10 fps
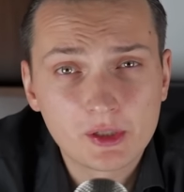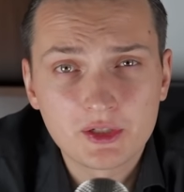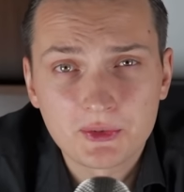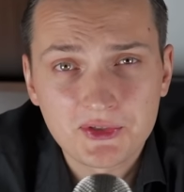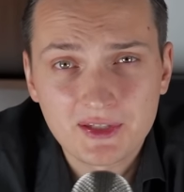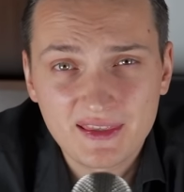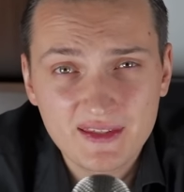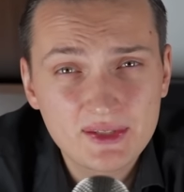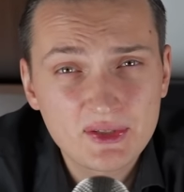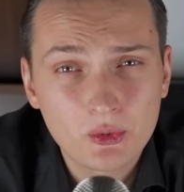interesting.
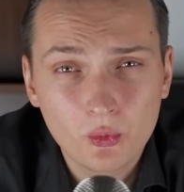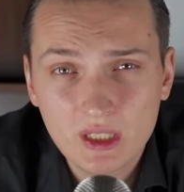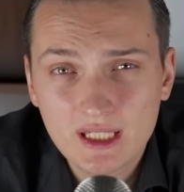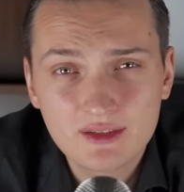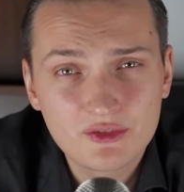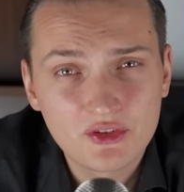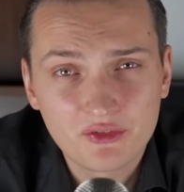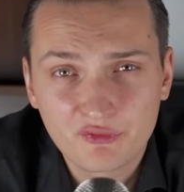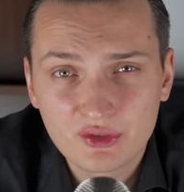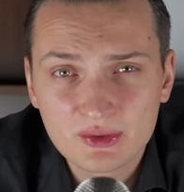This weekend
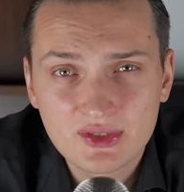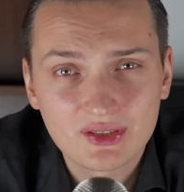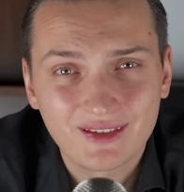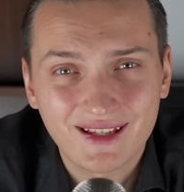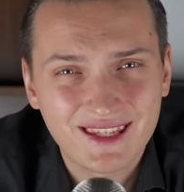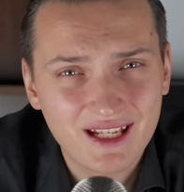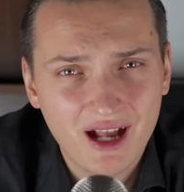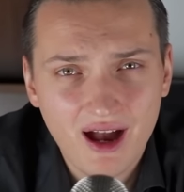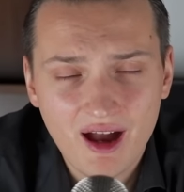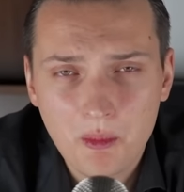feels like
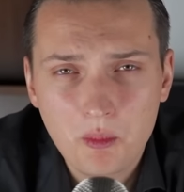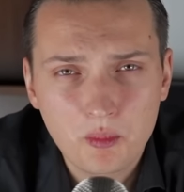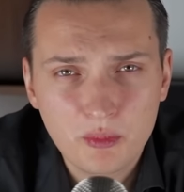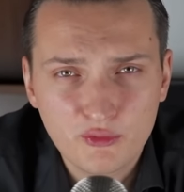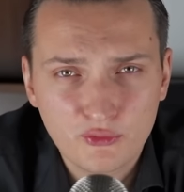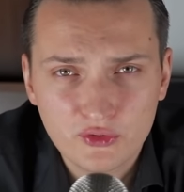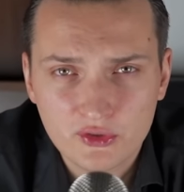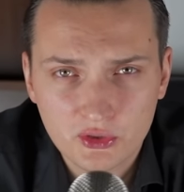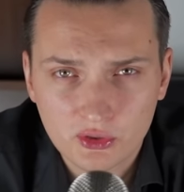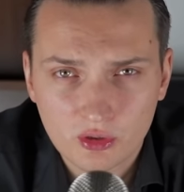calm before the
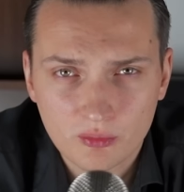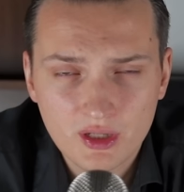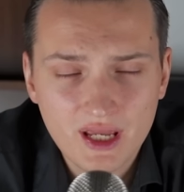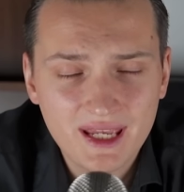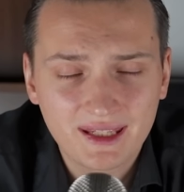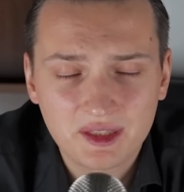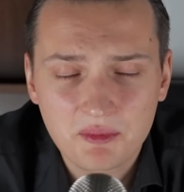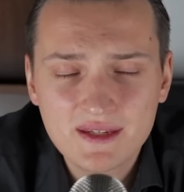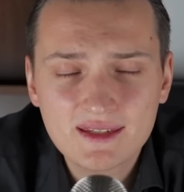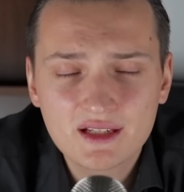storm. It
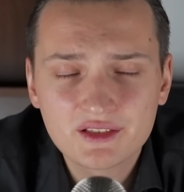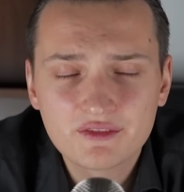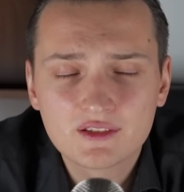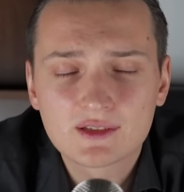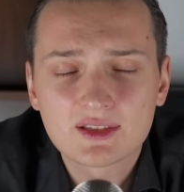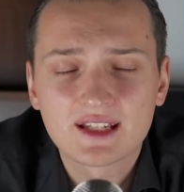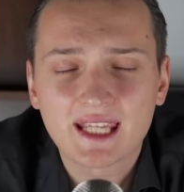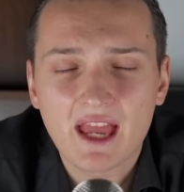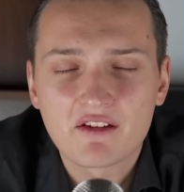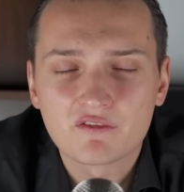basically feels like
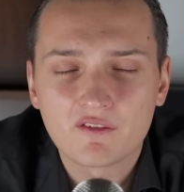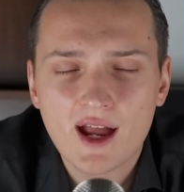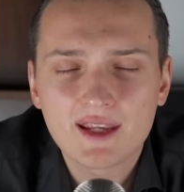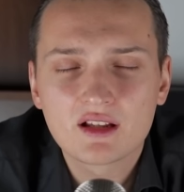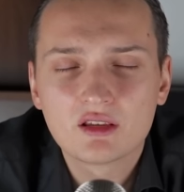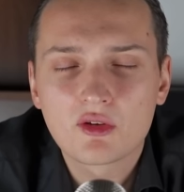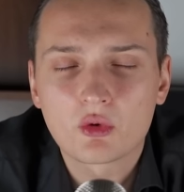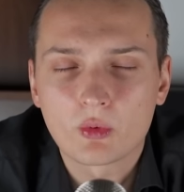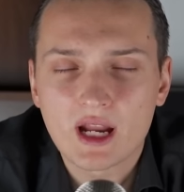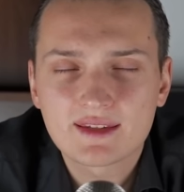a final
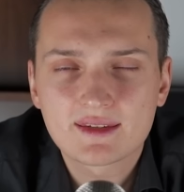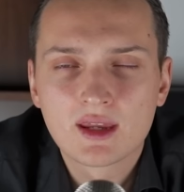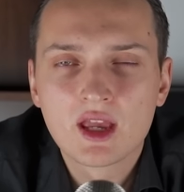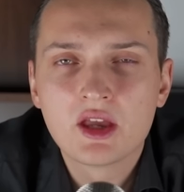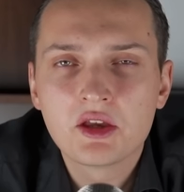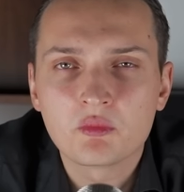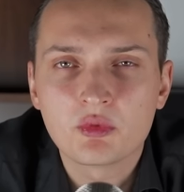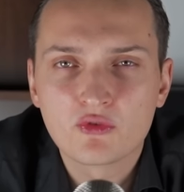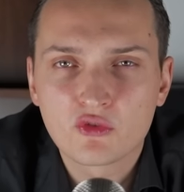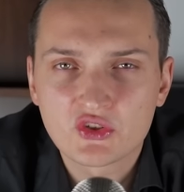rest
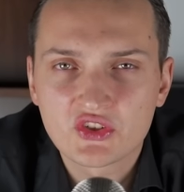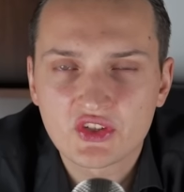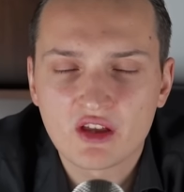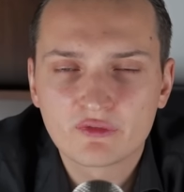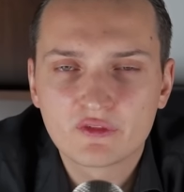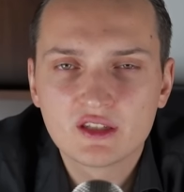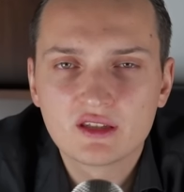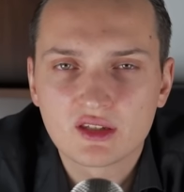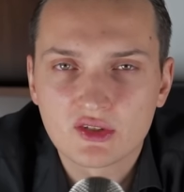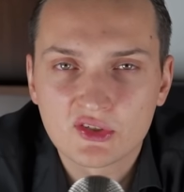before something
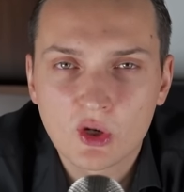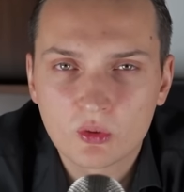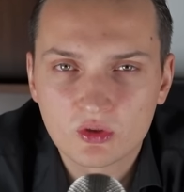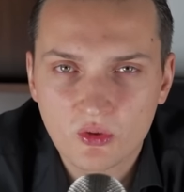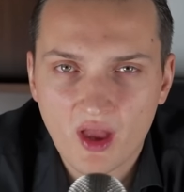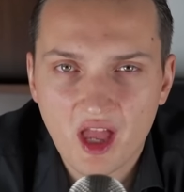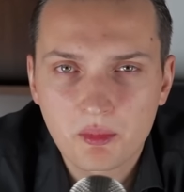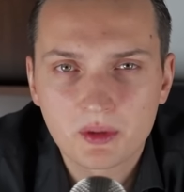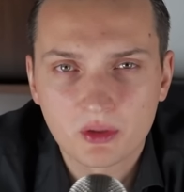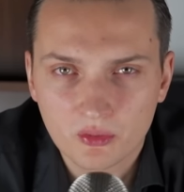is going to
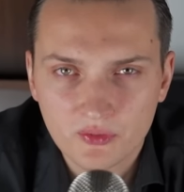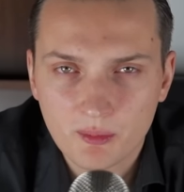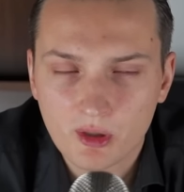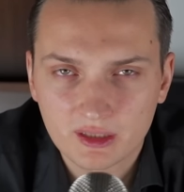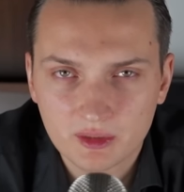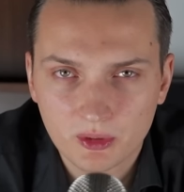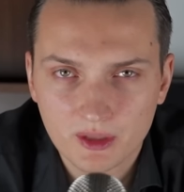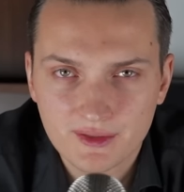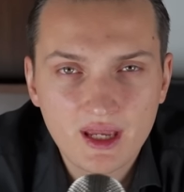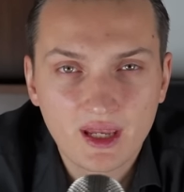happen on the
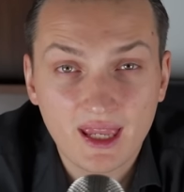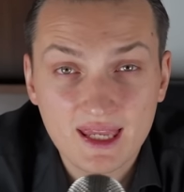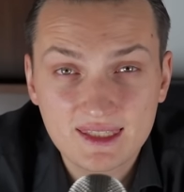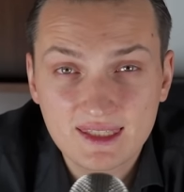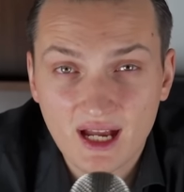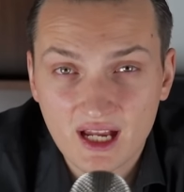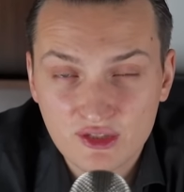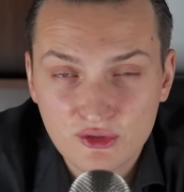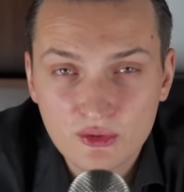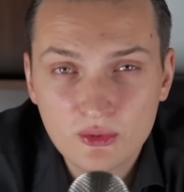marketplace. And I
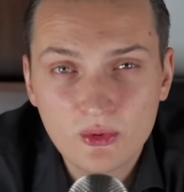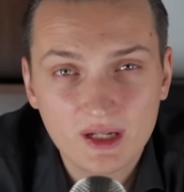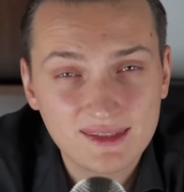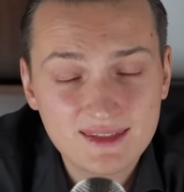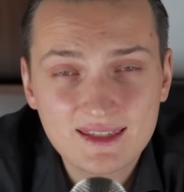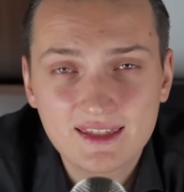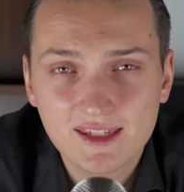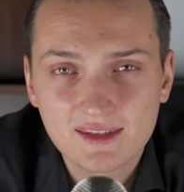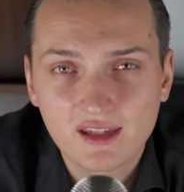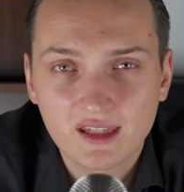do
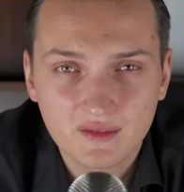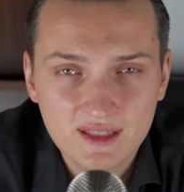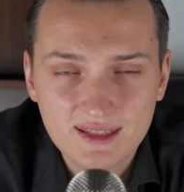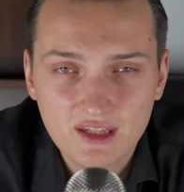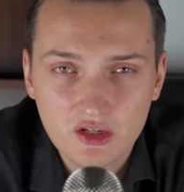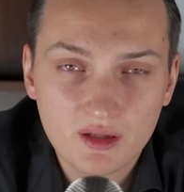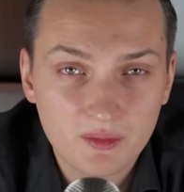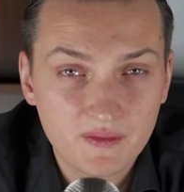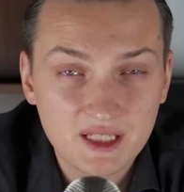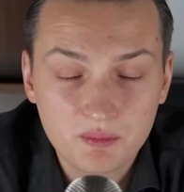understand at this stage
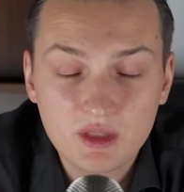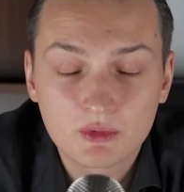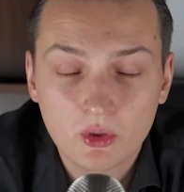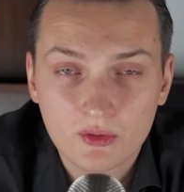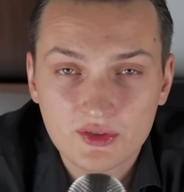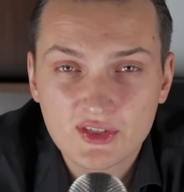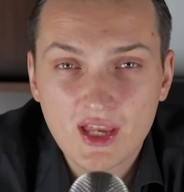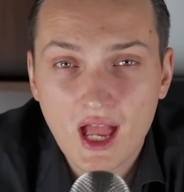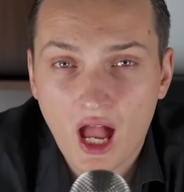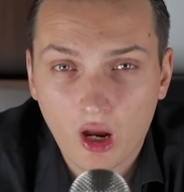that meme coins
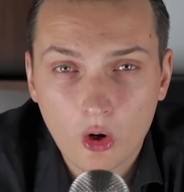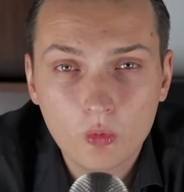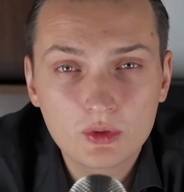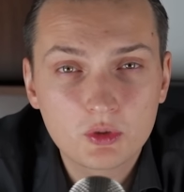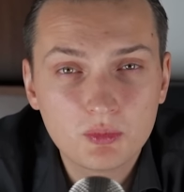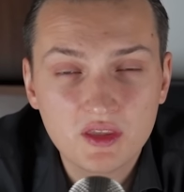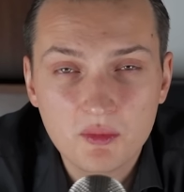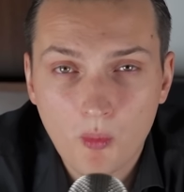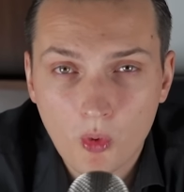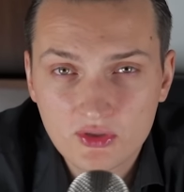are going to be the
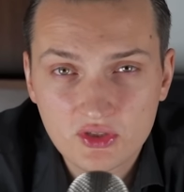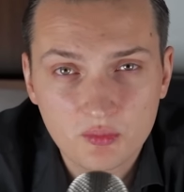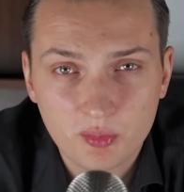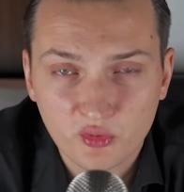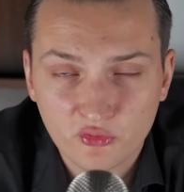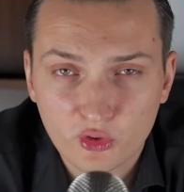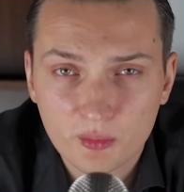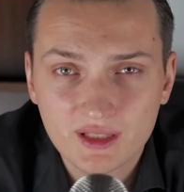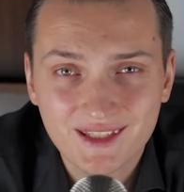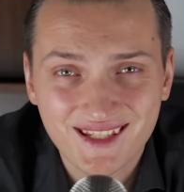most
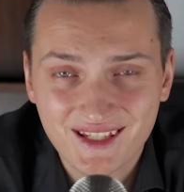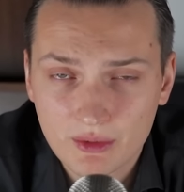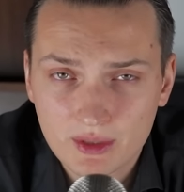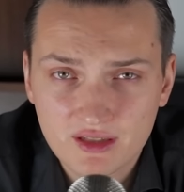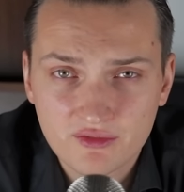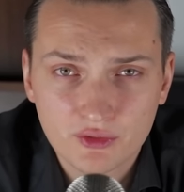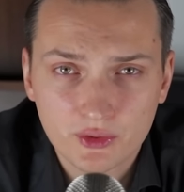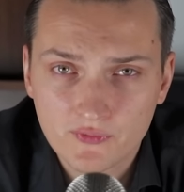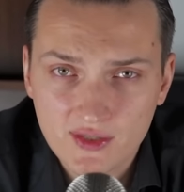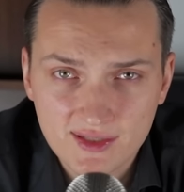performing narrative
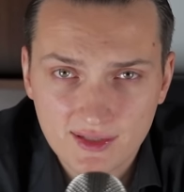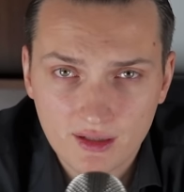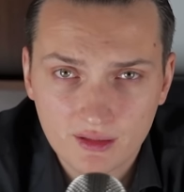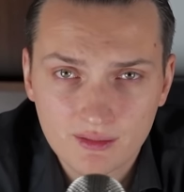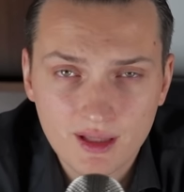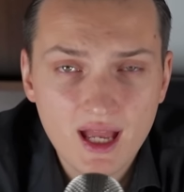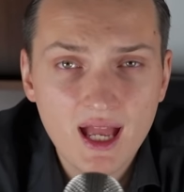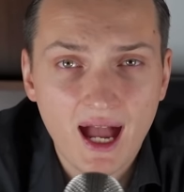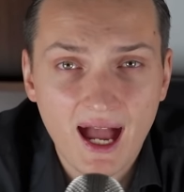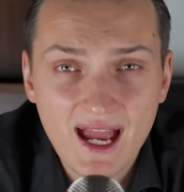of this cycle.
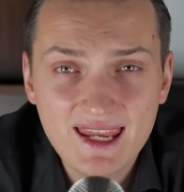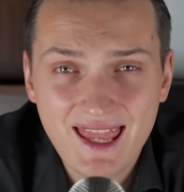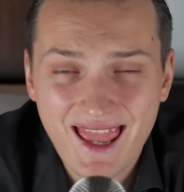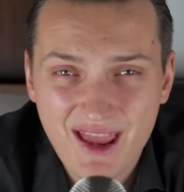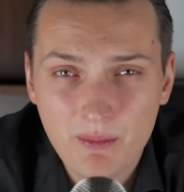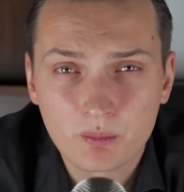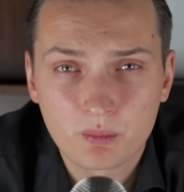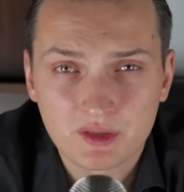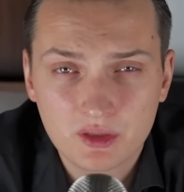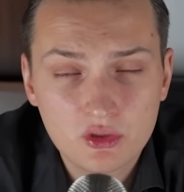I am
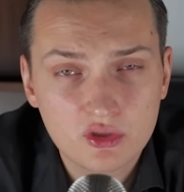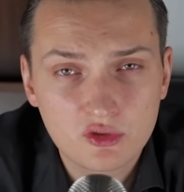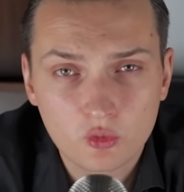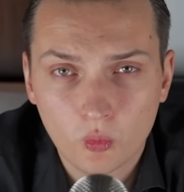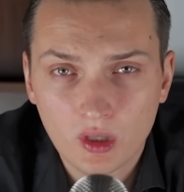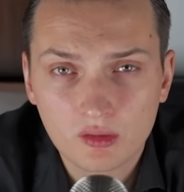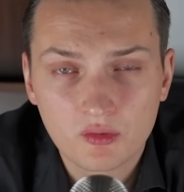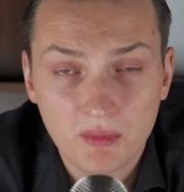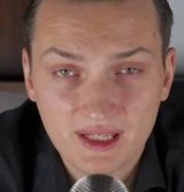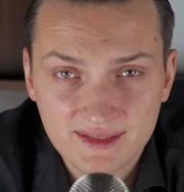positioned well
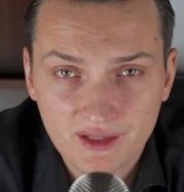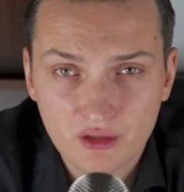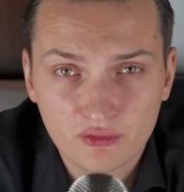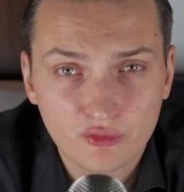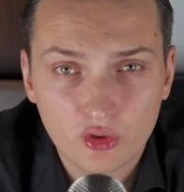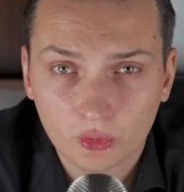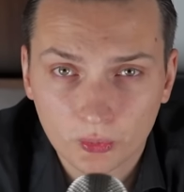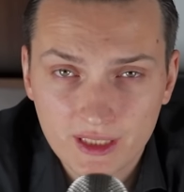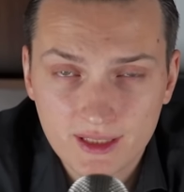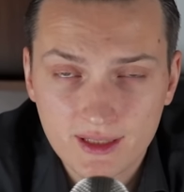myself
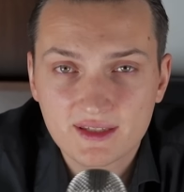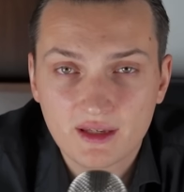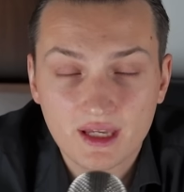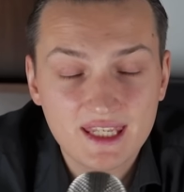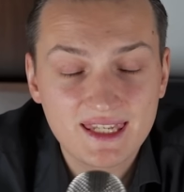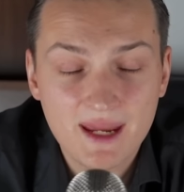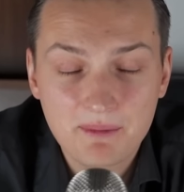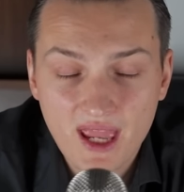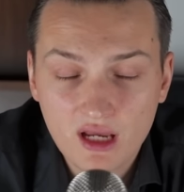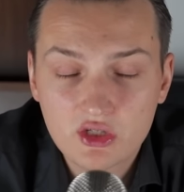already and I'm
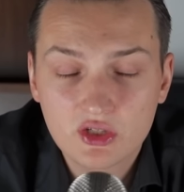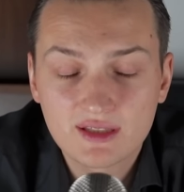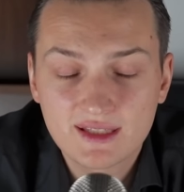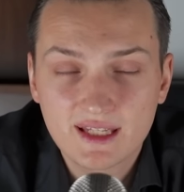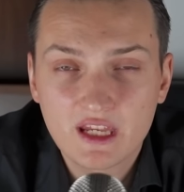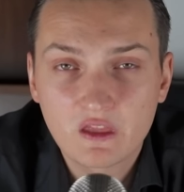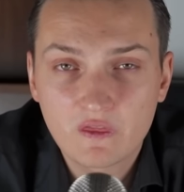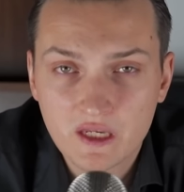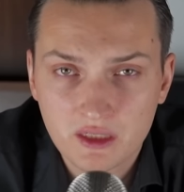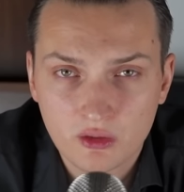actually saying
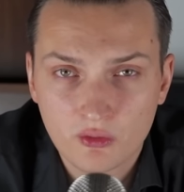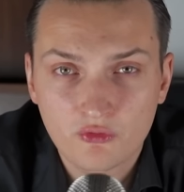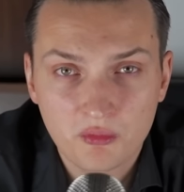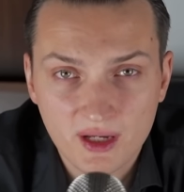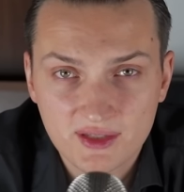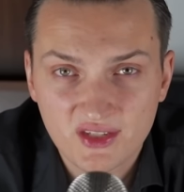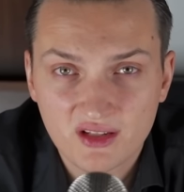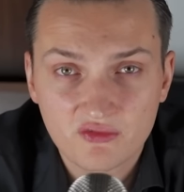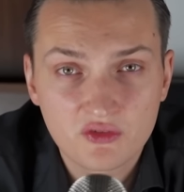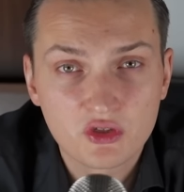thank you for
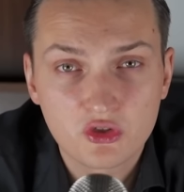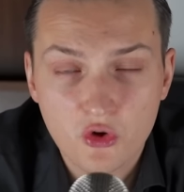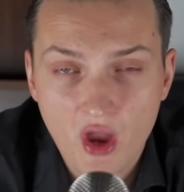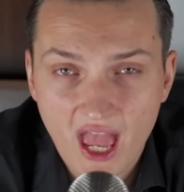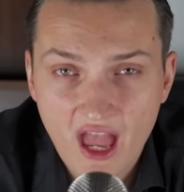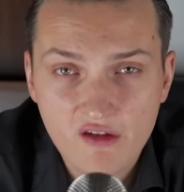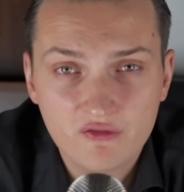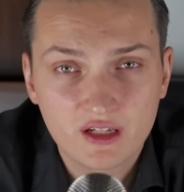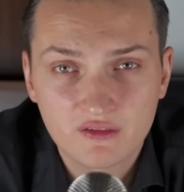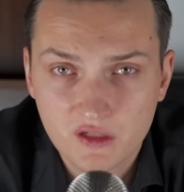myself to have
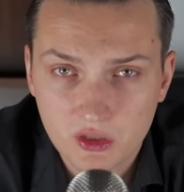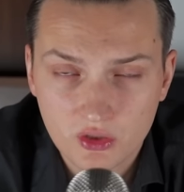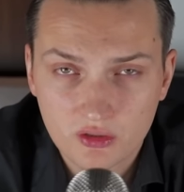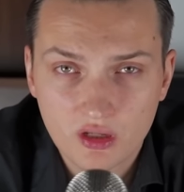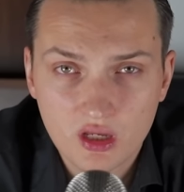conviction